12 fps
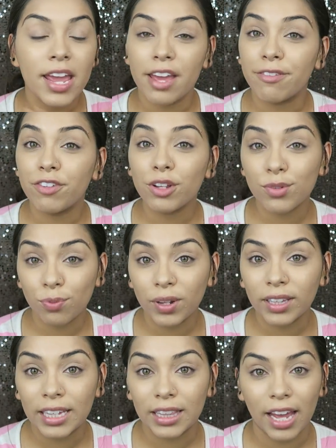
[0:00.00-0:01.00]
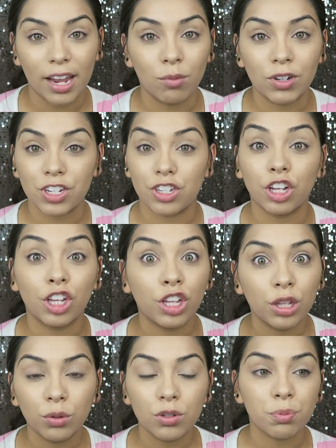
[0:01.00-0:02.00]
It feels really light, which is a
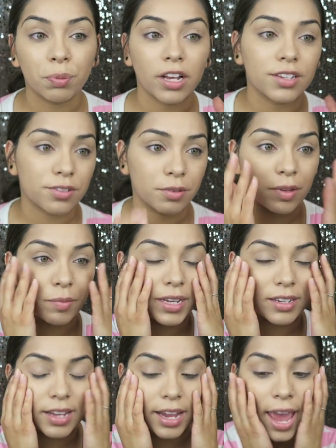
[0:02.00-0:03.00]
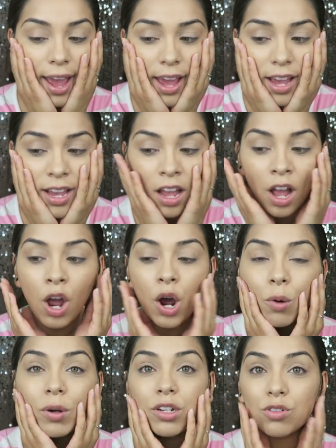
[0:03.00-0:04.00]
huge plus for me because I hate
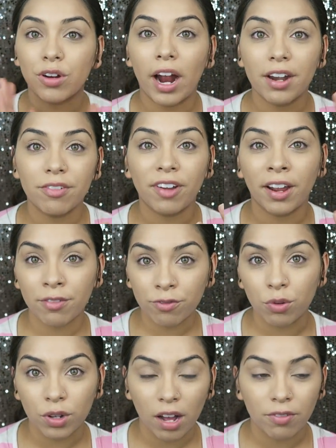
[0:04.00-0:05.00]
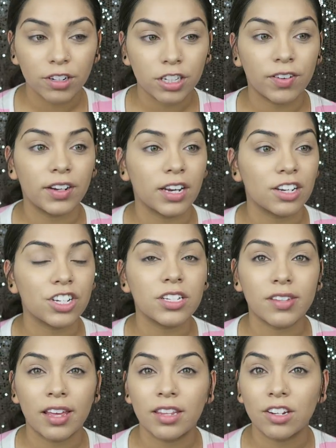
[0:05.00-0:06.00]
when you try to find full coverage
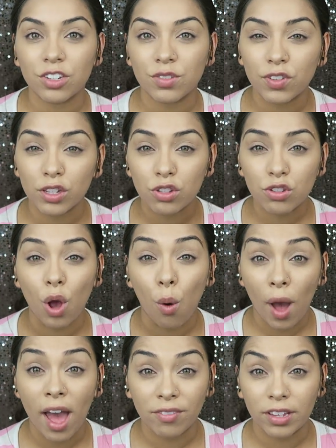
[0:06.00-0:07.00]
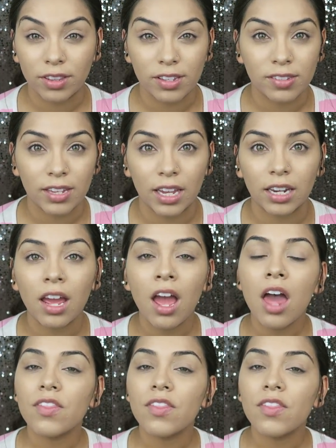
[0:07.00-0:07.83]
foundations and they just feel so heavy on the skin.